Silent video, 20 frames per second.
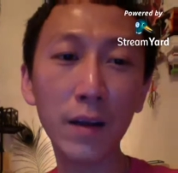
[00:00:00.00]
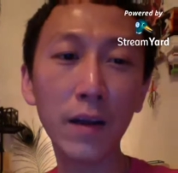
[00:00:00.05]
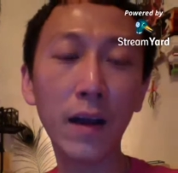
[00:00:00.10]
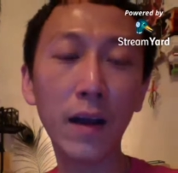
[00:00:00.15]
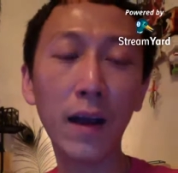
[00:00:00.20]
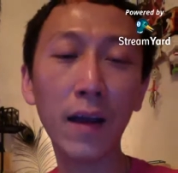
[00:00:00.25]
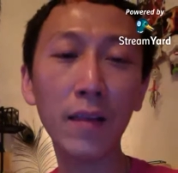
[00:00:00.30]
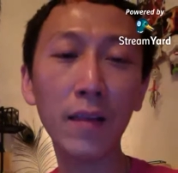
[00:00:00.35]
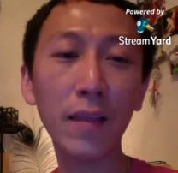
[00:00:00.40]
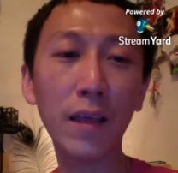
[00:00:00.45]

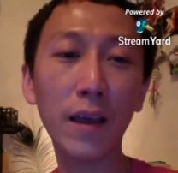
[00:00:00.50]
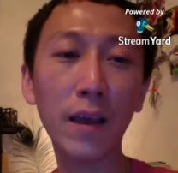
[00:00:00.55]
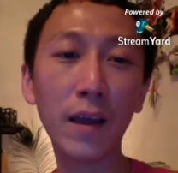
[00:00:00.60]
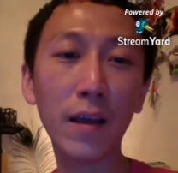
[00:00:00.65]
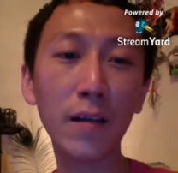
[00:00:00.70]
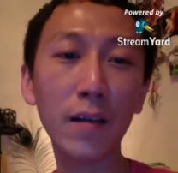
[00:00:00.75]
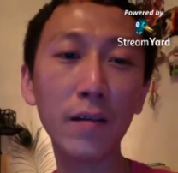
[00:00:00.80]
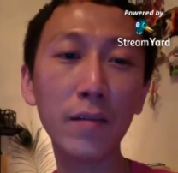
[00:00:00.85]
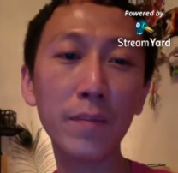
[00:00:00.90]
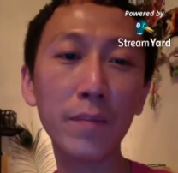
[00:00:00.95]
and
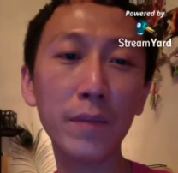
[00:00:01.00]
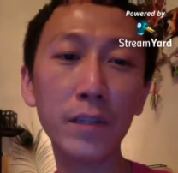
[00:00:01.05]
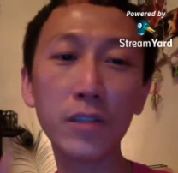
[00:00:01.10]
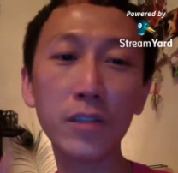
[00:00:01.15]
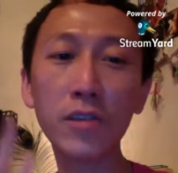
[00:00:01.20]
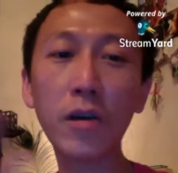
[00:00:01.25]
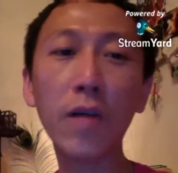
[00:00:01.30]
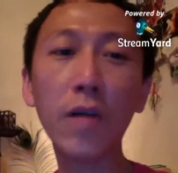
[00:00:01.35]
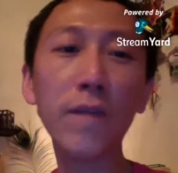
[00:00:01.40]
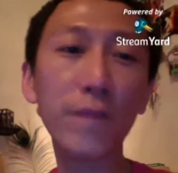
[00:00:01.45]
then but
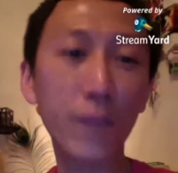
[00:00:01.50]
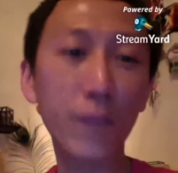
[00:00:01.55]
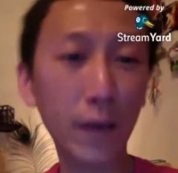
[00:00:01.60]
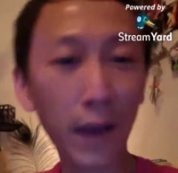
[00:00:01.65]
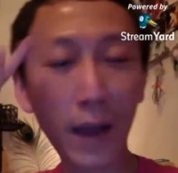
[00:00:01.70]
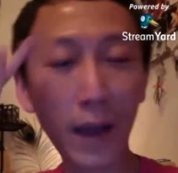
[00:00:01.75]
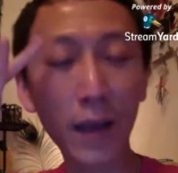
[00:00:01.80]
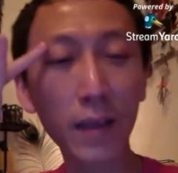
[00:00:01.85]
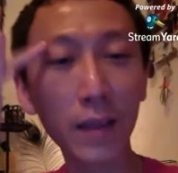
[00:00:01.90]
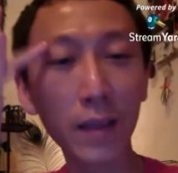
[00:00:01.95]
don't
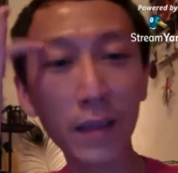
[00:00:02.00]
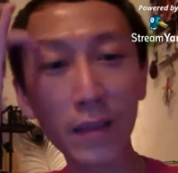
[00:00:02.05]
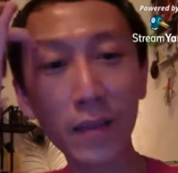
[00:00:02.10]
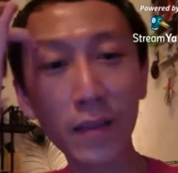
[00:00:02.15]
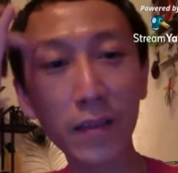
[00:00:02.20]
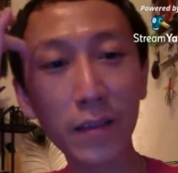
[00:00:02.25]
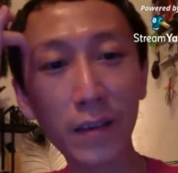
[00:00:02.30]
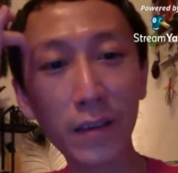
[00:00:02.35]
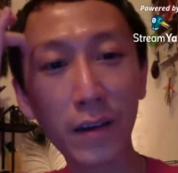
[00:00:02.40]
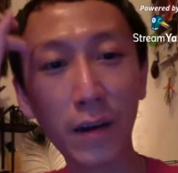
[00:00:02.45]
forget,
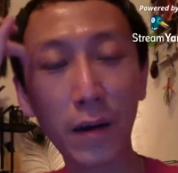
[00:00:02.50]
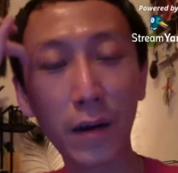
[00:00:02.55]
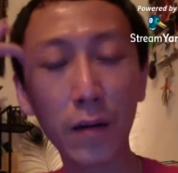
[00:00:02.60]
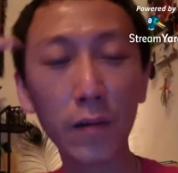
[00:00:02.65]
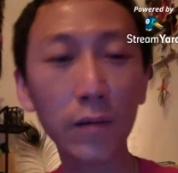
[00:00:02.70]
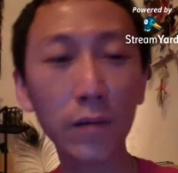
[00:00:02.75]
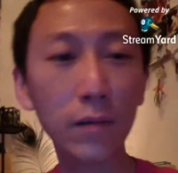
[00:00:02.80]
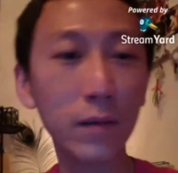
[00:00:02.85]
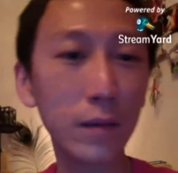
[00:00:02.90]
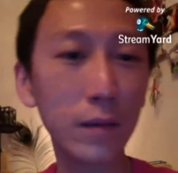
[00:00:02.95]
you know